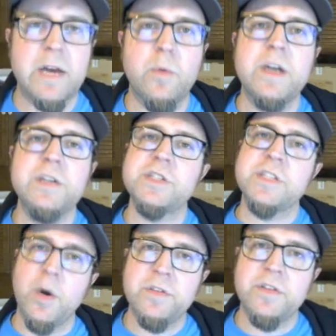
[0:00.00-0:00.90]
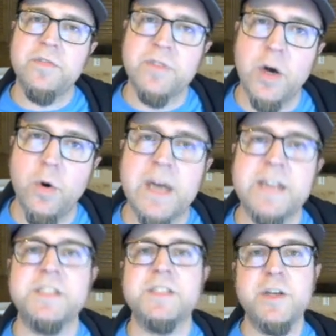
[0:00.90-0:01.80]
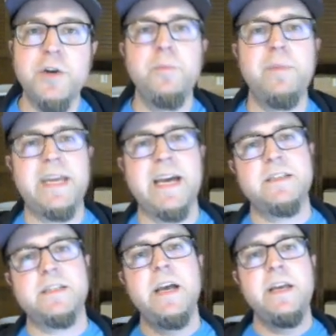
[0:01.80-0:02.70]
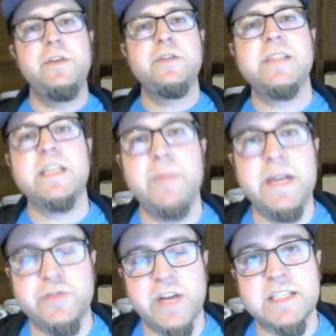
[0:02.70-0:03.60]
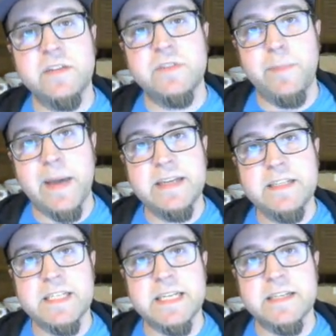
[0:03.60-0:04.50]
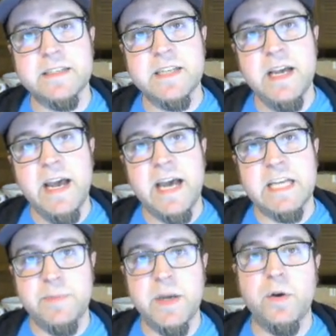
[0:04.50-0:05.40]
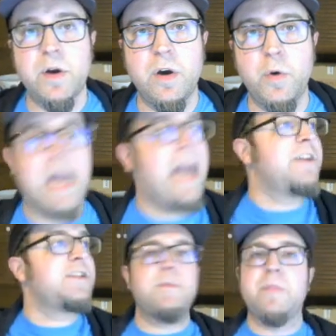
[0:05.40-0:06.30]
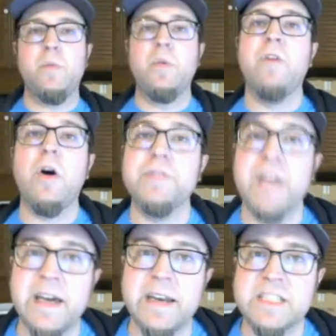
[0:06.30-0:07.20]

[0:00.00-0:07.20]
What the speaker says: I don't want to just go with the flow and assume because using this many transitive dependencies has been okay and just something that we've all done.